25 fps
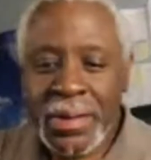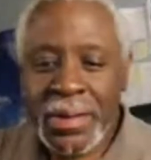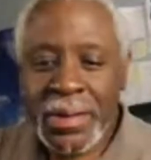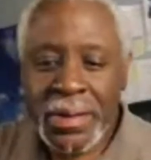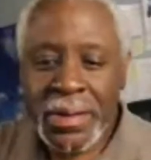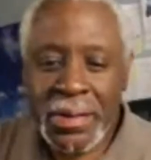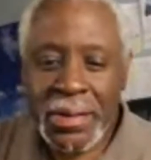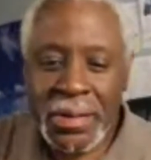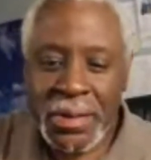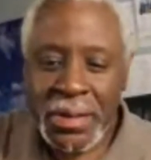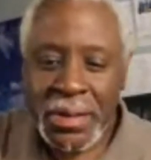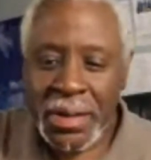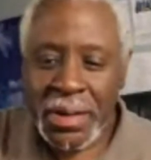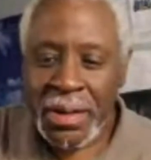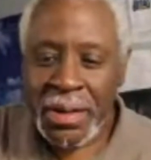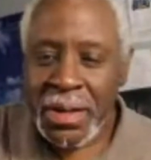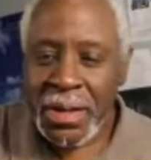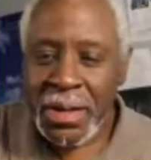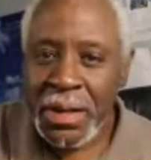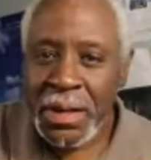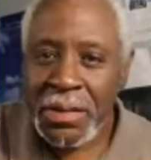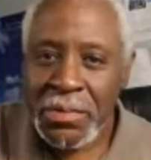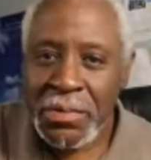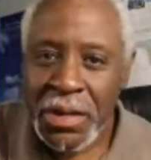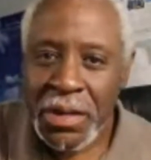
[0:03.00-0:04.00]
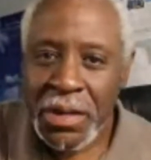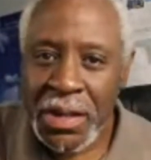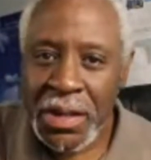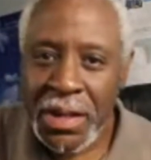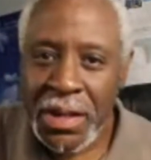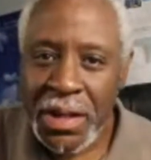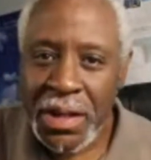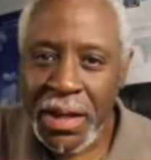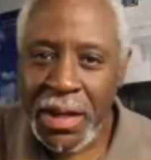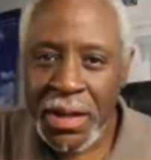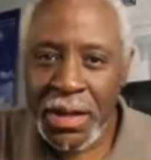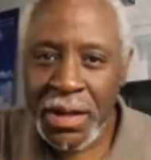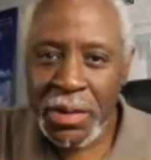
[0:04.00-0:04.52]
Good
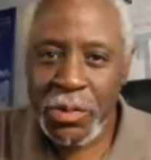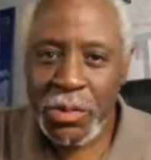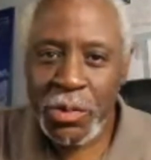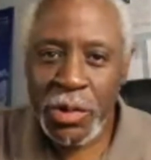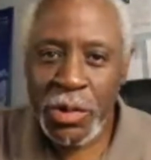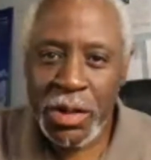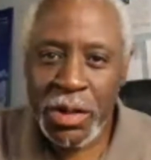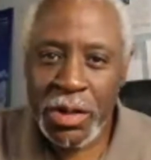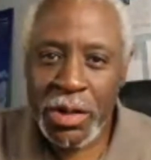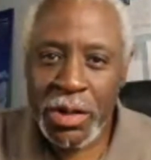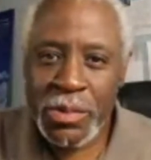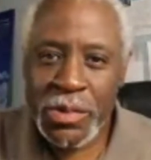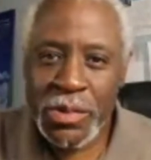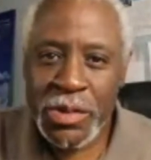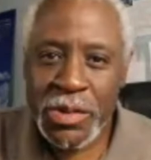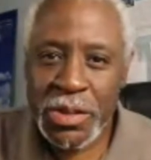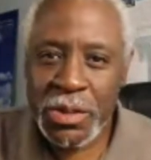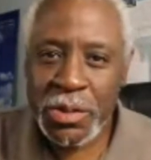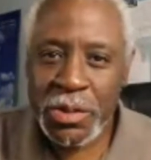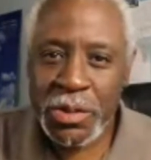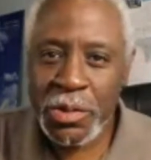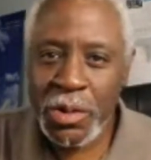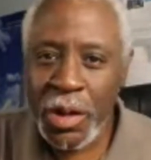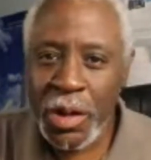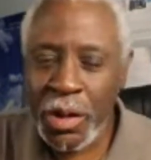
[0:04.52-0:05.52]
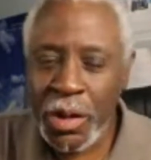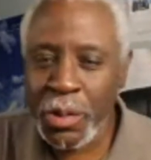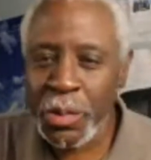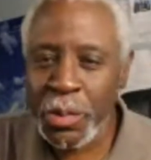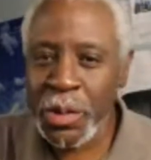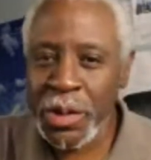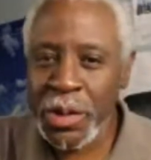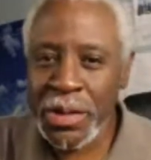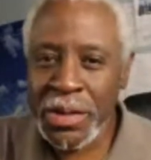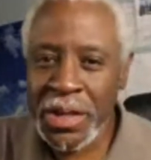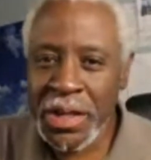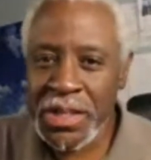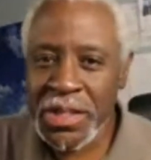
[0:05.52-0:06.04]
evening and welcome to
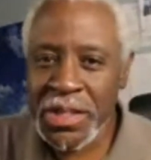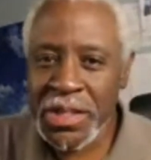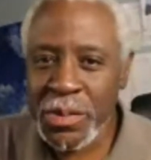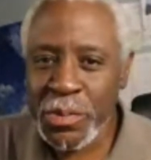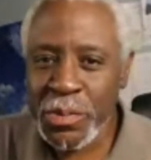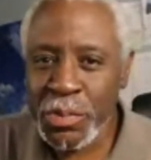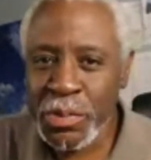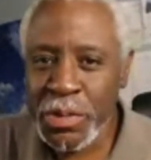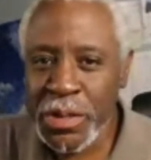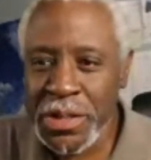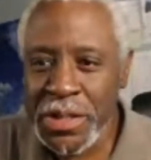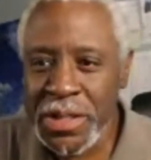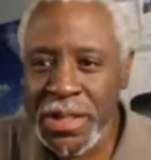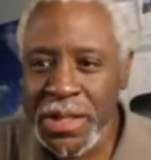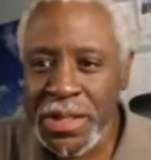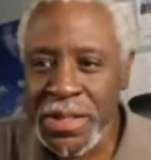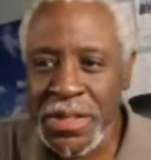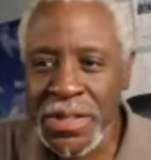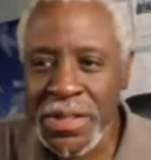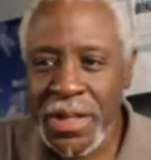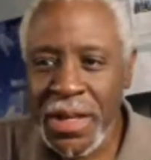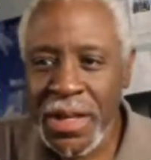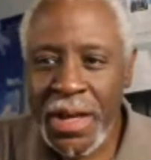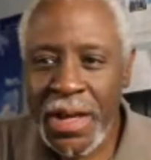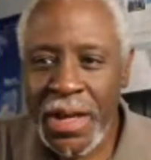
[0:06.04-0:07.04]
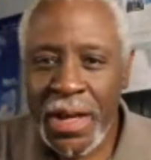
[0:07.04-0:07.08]
Homewood Nation Presents